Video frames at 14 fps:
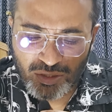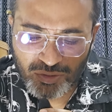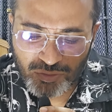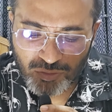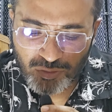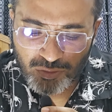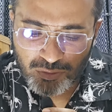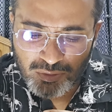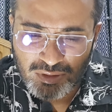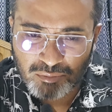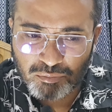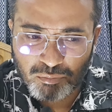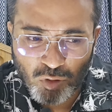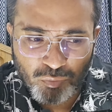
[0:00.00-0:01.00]
So the
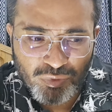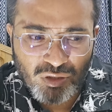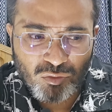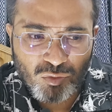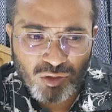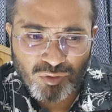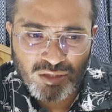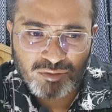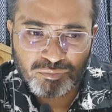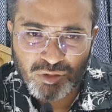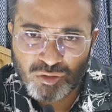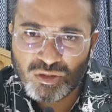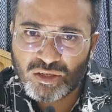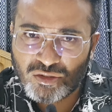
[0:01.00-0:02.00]
popular one was
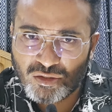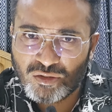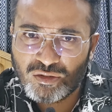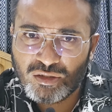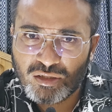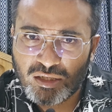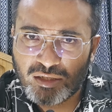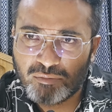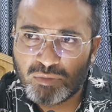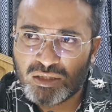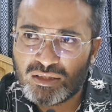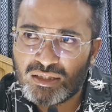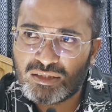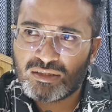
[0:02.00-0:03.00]
Mugler Cologne, uh,
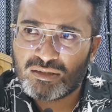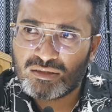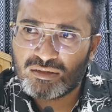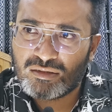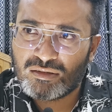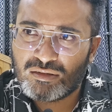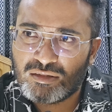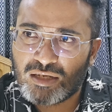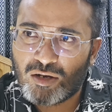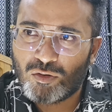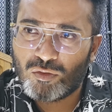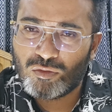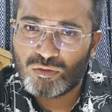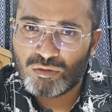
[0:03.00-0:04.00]
but it's
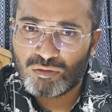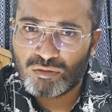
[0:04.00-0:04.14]
now